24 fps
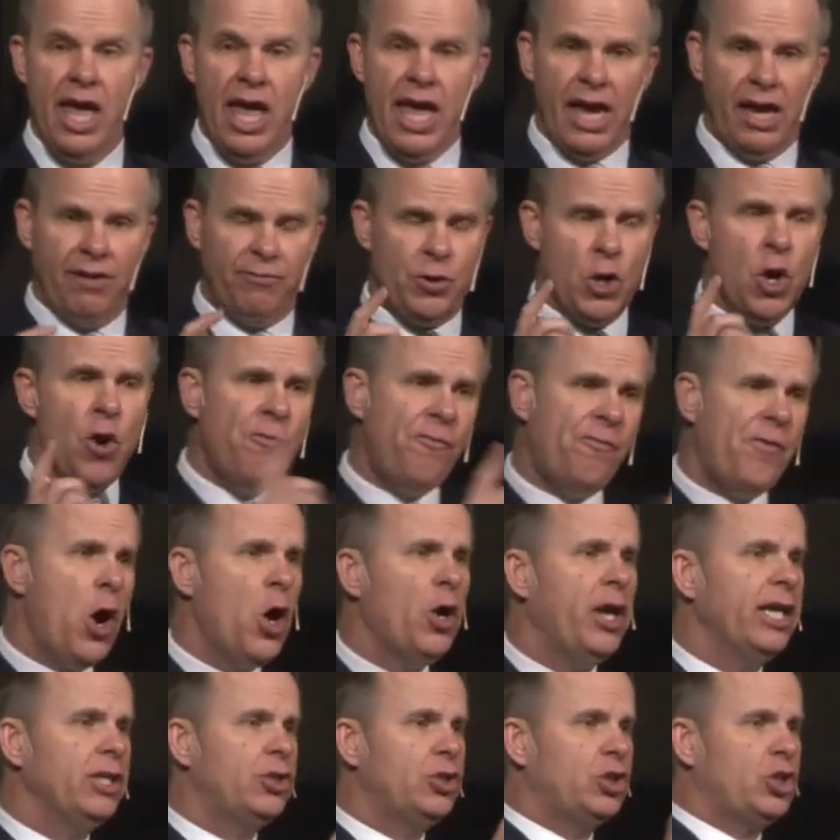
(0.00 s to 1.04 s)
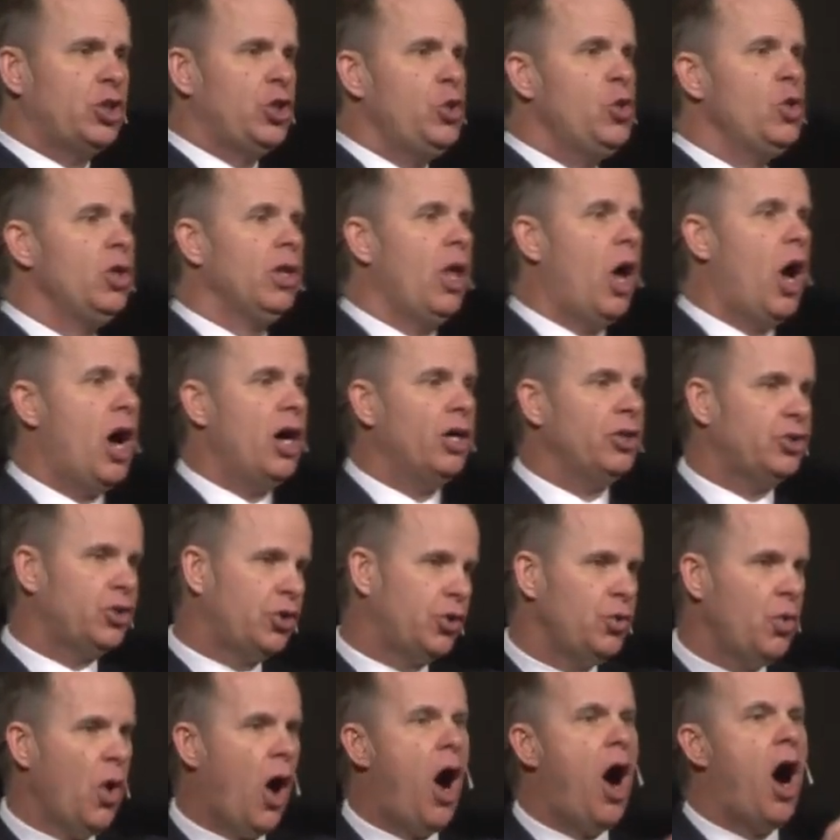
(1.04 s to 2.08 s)
If you focus too long,
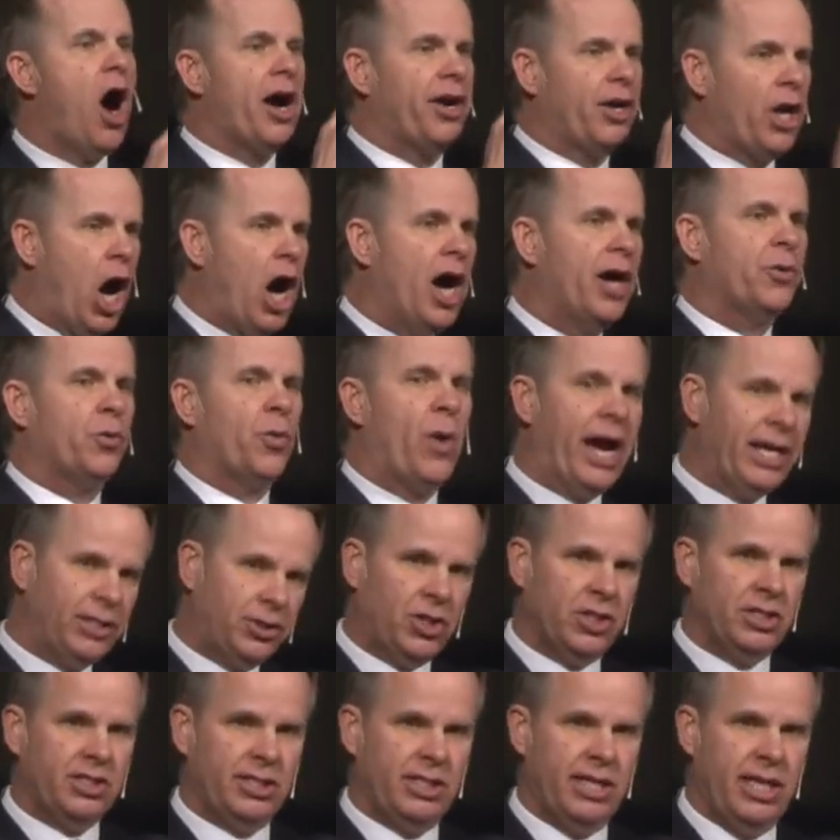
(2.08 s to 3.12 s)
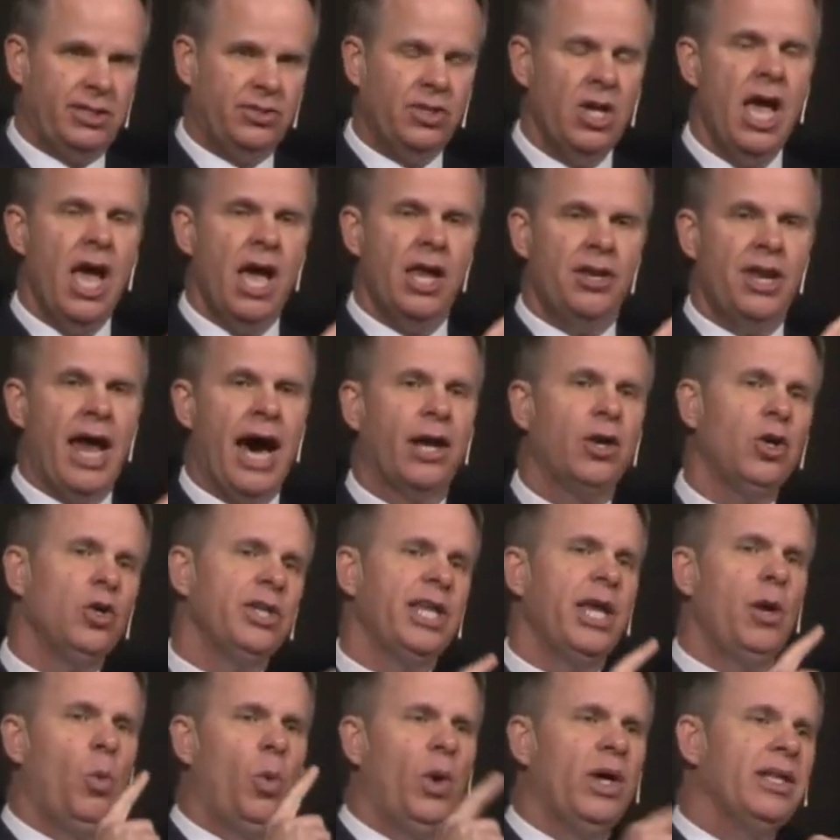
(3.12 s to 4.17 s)
too hard on righteousness, not
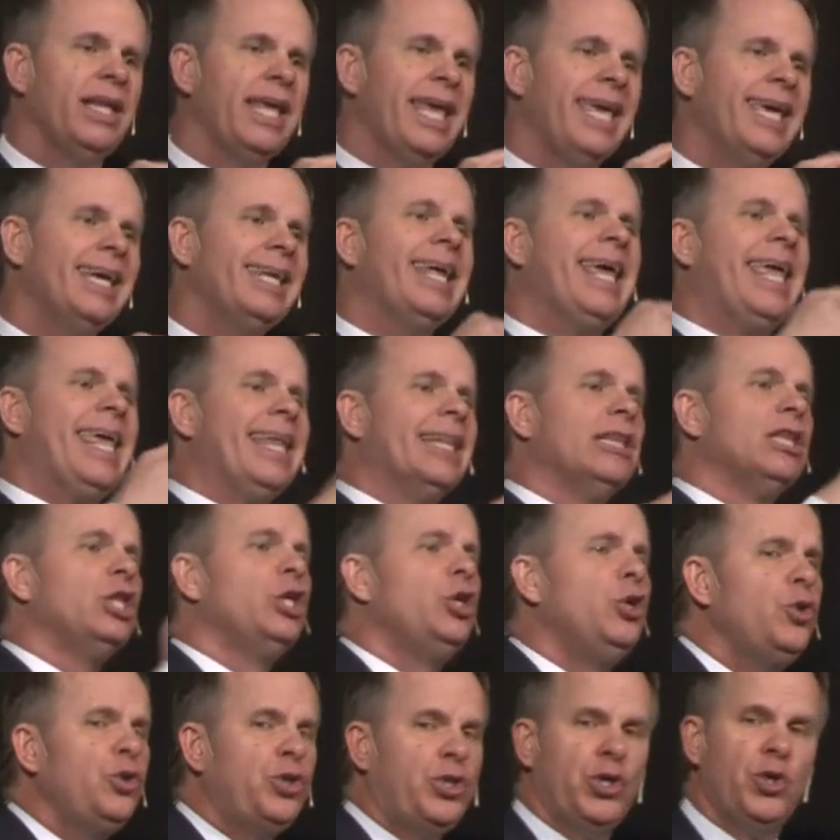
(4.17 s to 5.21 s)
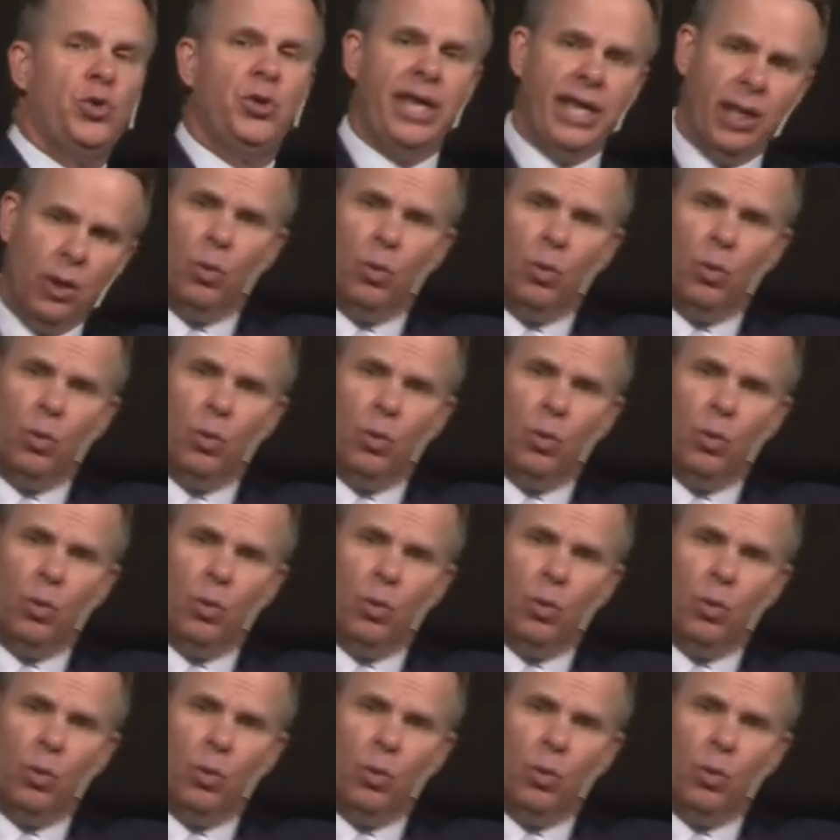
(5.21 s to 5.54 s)
only will it elude you, it